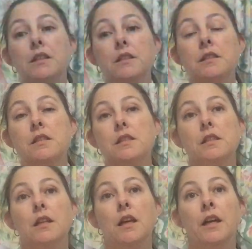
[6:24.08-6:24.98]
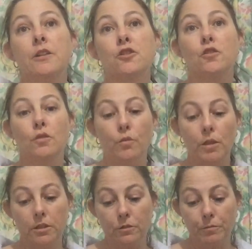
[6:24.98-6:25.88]
is a sugar
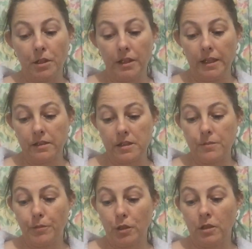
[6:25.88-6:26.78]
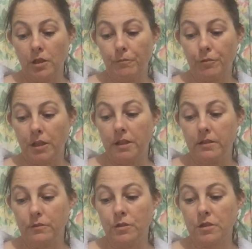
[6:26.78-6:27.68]
wheel by our Spotlight brand,
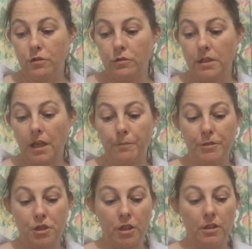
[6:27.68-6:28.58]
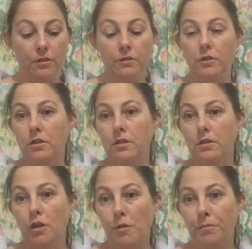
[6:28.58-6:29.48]
and it was called Cappuccino
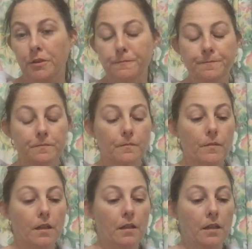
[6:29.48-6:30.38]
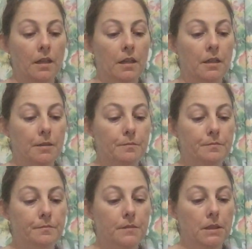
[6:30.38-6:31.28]
Cop.
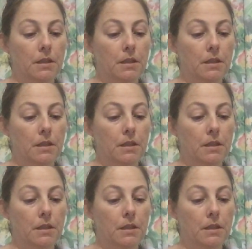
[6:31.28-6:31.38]
And